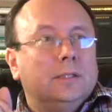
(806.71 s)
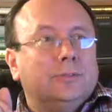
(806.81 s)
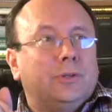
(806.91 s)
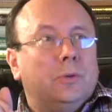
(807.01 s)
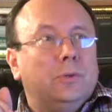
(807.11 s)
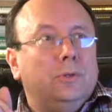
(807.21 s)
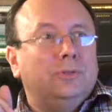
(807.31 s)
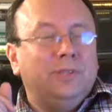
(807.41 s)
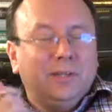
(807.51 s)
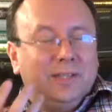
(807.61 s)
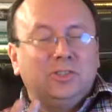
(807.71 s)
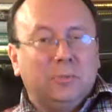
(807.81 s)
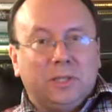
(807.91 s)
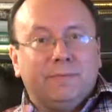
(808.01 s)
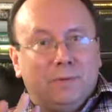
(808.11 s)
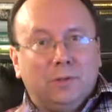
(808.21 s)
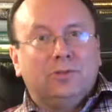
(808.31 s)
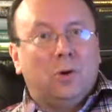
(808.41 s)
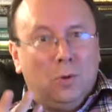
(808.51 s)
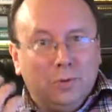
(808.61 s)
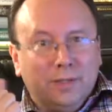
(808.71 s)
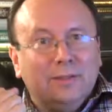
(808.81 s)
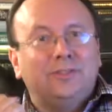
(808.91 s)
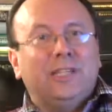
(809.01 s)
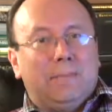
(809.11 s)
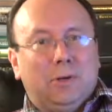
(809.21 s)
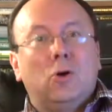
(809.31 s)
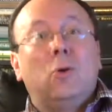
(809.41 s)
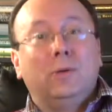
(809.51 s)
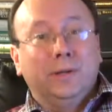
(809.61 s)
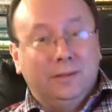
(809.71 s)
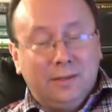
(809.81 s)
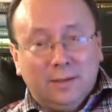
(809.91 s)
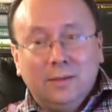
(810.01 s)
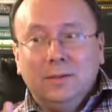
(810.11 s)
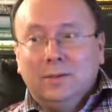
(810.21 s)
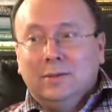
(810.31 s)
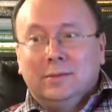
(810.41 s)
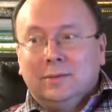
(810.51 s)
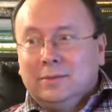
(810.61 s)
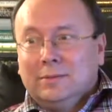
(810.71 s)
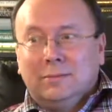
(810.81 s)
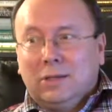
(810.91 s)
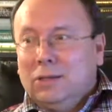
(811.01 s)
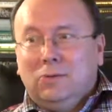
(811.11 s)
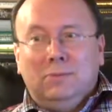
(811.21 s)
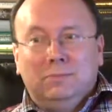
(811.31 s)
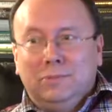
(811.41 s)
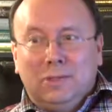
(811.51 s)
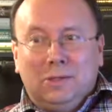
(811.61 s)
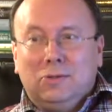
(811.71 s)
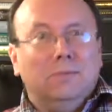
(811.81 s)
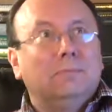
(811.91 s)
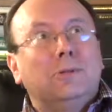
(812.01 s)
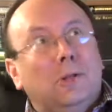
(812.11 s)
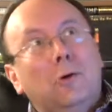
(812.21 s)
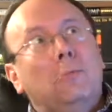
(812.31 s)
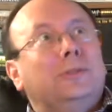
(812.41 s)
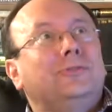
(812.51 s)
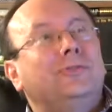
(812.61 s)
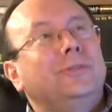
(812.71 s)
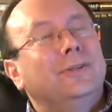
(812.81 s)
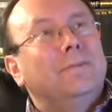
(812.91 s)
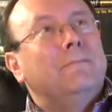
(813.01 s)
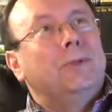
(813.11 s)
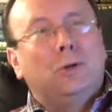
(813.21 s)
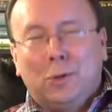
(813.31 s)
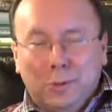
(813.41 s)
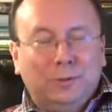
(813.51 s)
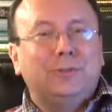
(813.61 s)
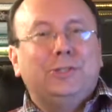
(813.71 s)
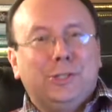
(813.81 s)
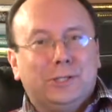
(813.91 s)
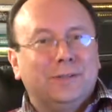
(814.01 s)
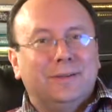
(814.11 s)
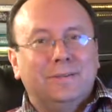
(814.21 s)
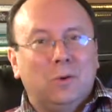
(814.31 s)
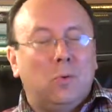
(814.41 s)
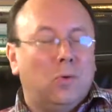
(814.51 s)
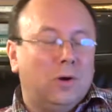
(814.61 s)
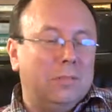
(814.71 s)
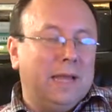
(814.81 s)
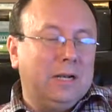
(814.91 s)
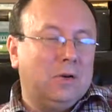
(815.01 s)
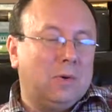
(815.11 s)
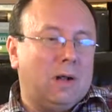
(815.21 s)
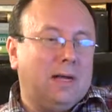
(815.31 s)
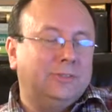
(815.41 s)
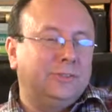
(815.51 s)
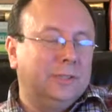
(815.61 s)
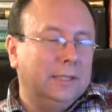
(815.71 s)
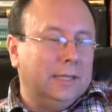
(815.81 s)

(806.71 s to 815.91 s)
So you see Elizabeth I holding the scepter, holding the Globus Cruciger, the orb and cross,